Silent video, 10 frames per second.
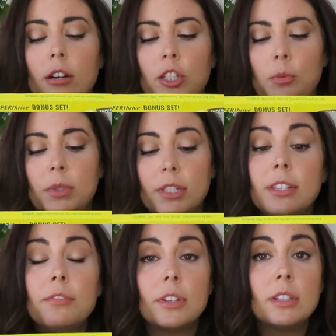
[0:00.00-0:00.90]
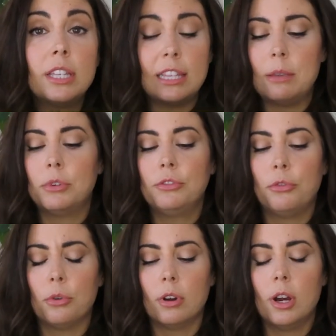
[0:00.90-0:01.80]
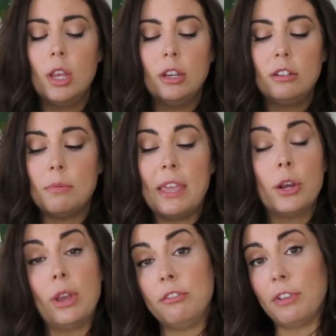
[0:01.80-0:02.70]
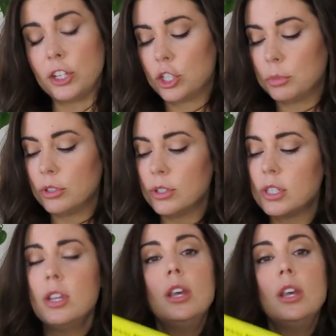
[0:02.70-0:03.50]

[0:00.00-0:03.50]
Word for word: are specifically labeled for tomato and vegetables.